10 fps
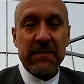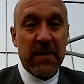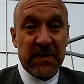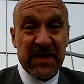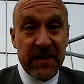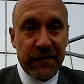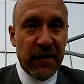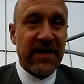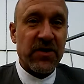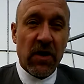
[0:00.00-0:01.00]
Some people say the
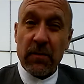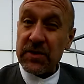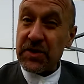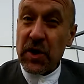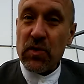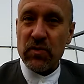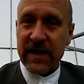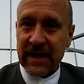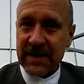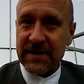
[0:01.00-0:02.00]
French are almost too
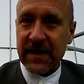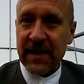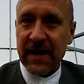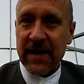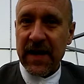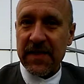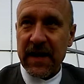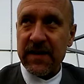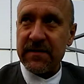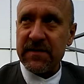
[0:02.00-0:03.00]
realistic in that
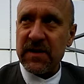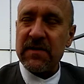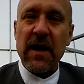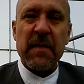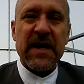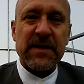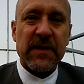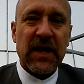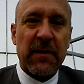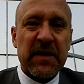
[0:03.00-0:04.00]
they that makes
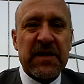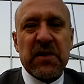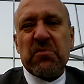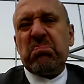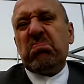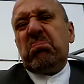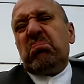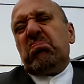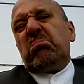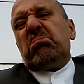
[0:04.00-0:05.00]
them a little bit too
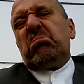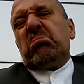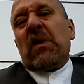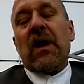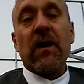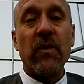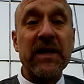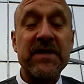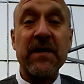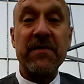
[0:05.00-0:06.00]

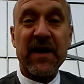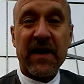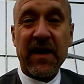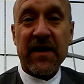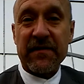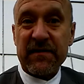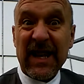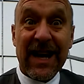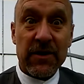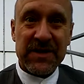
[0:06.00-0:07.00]
when something kind of
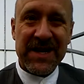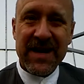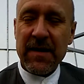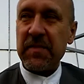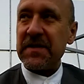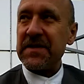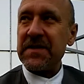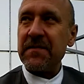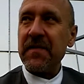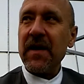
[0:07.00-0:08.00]
lousy happens.
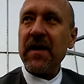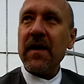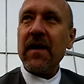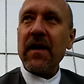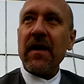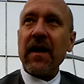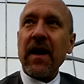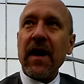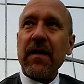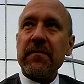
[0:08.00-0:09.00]

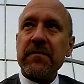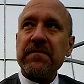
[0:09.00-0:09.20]
Um,